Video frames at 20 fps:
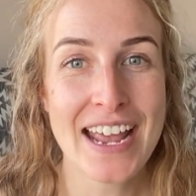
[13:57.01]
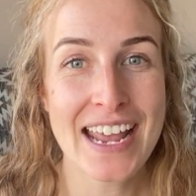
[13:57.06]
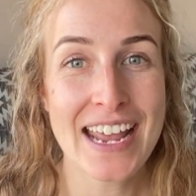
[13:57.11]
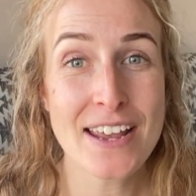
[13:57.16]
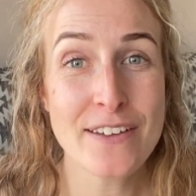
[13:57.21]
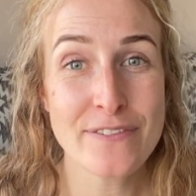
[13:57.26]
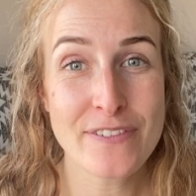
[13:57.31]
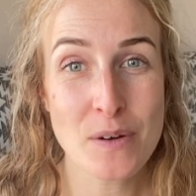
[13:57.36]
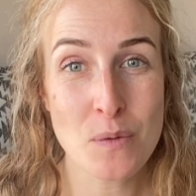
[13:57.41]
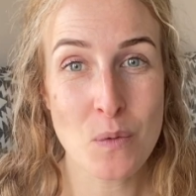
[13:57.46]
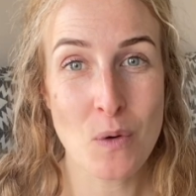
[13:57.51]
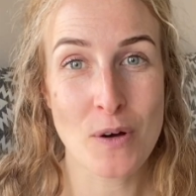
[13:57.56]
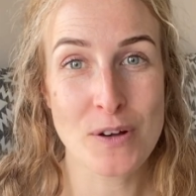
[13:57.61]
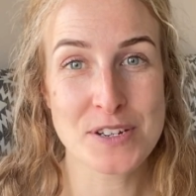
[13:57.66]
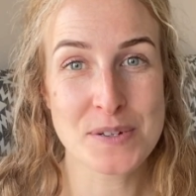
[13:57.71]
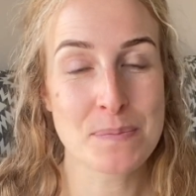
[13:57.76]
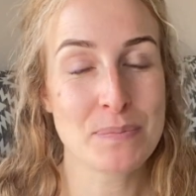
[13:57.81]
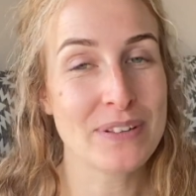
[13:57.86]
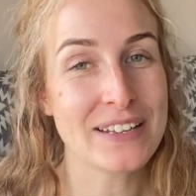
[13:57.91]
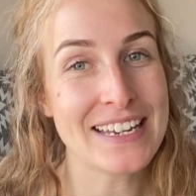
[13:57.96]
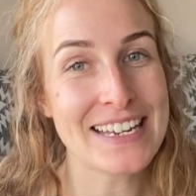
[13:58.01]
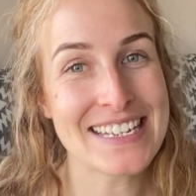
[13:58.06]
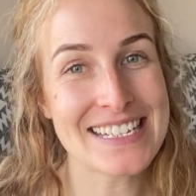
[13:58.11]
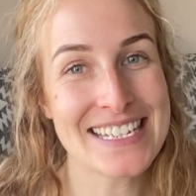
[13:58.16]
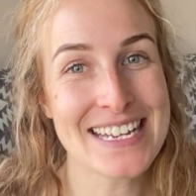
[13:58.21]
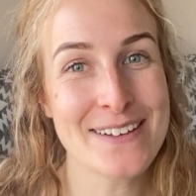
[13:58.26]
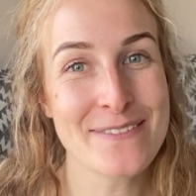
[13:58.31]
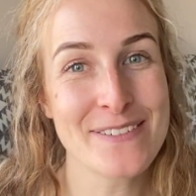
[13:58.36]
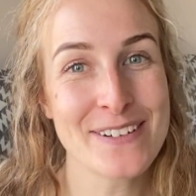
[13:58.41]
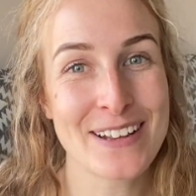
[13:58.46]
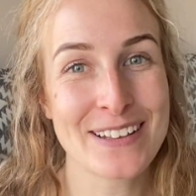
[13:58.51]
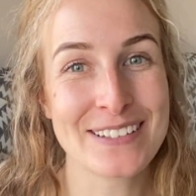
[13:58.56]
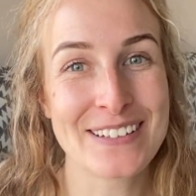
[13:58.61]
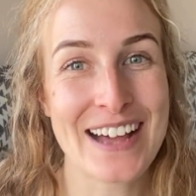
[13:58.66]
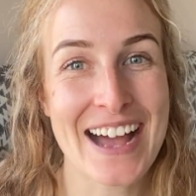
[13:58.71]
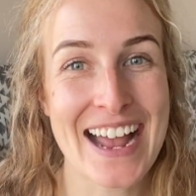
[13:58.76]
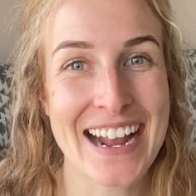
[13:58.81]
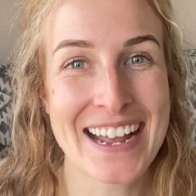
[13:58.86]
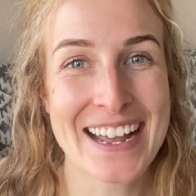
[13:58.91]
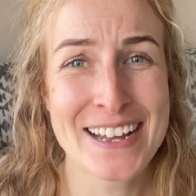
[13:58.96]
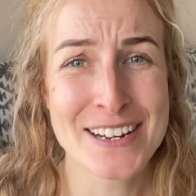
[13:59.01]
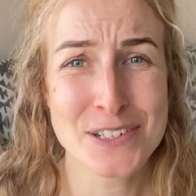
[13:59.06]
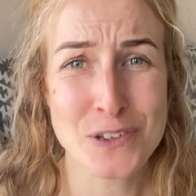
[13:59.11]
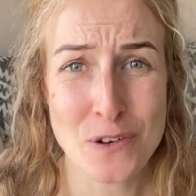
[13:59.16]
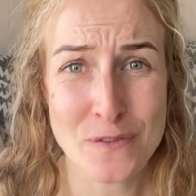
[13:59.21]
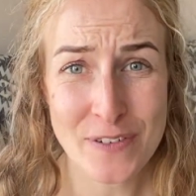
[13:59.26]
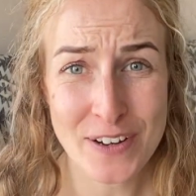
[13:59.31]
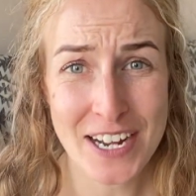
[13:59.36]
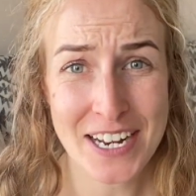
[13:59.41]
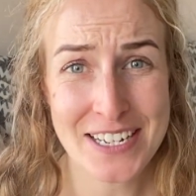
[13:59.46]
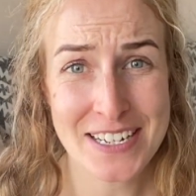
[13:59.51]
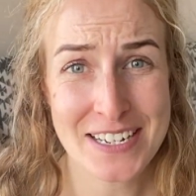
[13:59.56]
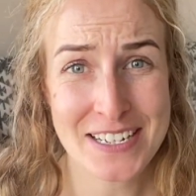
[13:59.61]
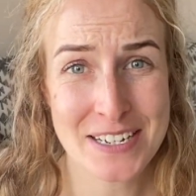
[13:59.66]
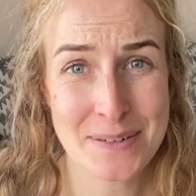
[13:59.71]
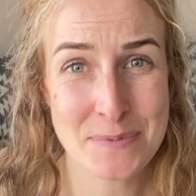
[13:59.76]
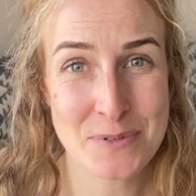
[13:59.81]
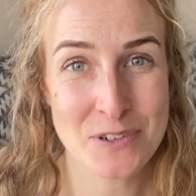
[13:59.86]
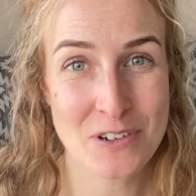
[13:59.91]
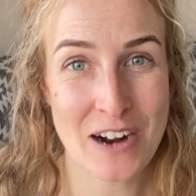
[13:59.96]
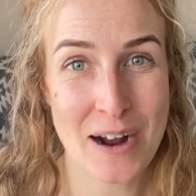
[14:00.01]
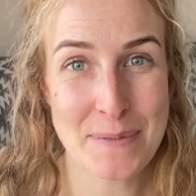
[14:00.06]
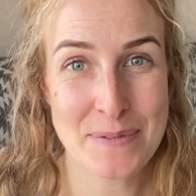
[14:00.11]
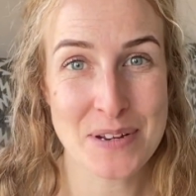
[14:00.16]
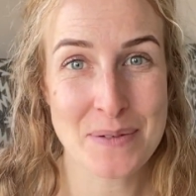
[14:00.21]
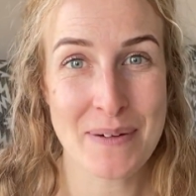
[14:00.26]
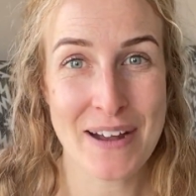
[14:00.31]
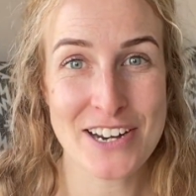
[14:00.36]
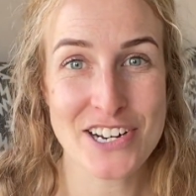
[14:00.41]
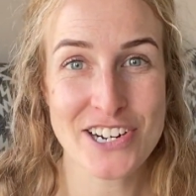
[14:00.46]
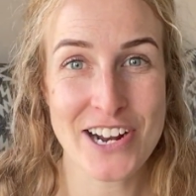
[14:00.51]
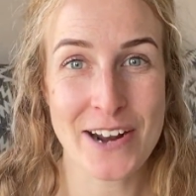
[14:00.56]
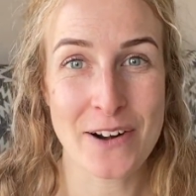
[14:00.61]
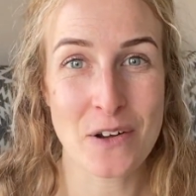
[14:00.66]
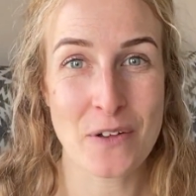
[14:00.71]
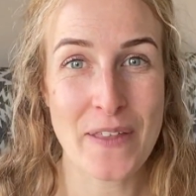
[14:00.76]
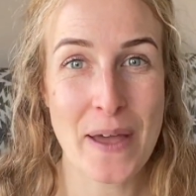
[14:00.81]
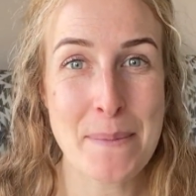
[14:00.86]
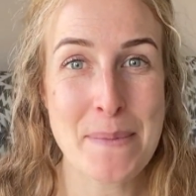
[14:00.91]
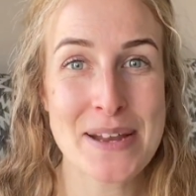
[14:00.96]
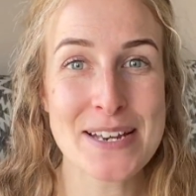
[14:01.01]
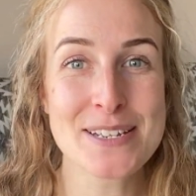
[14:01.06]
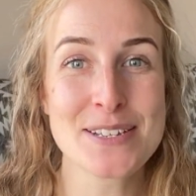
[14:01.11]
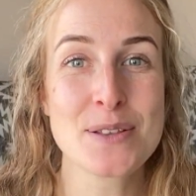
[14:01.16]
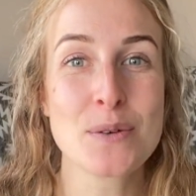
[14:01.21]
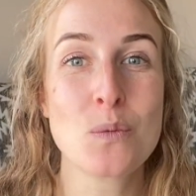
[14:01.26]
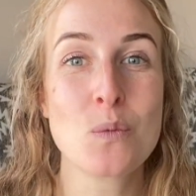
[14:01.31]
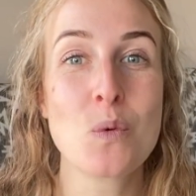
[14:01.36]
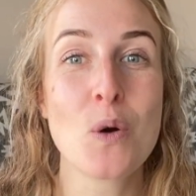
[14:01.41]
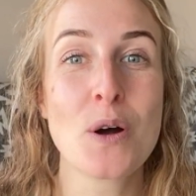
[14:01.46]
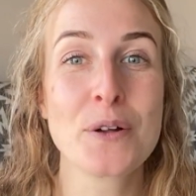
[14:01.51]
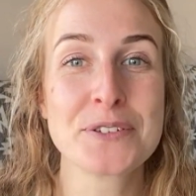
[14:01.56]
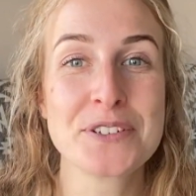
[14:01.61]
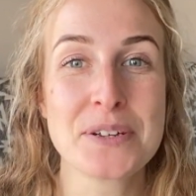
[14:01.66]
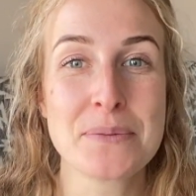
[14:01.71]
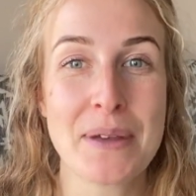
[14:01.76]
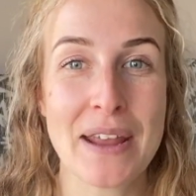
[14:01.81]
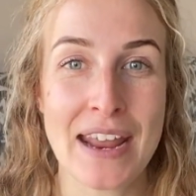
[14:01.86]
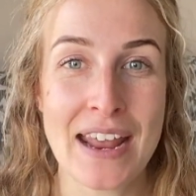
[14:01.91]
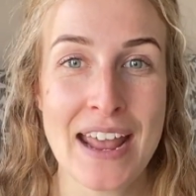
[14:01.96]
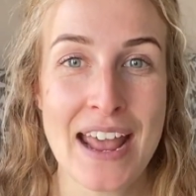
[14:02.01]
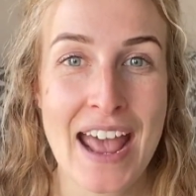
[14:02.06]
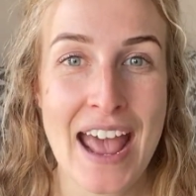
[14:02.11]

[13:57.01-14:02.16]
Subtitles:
If it was, please give it a like. Don't forget to subscribe to my channel. That means the world to me.